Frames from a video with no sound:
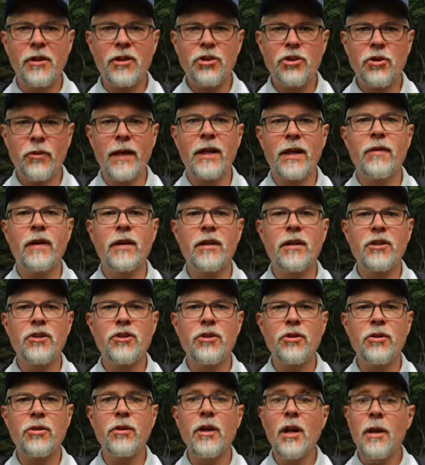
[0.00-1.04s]
a trail running
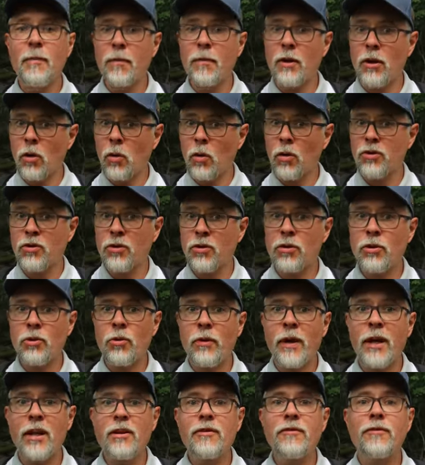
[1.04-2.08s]
shoe, but also
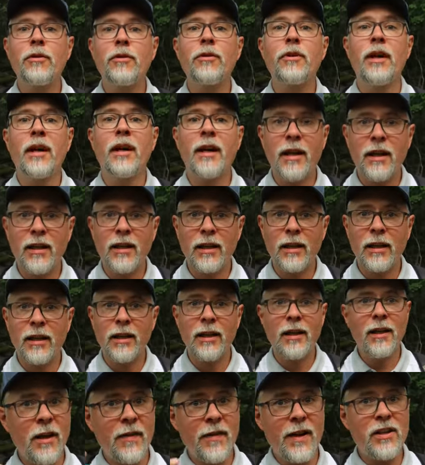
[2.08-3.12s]
great for
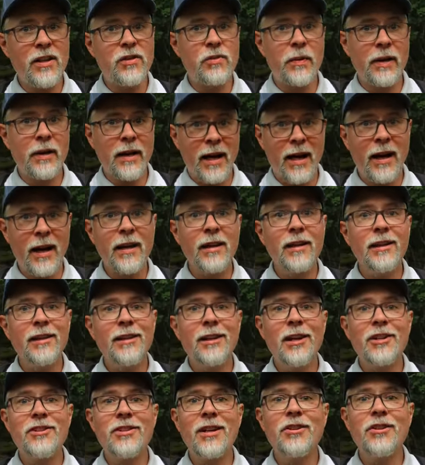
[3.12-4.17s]
hiking, and that's where I
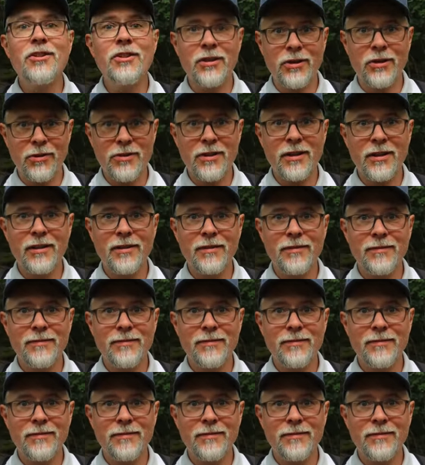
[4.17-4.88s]
intend to use it.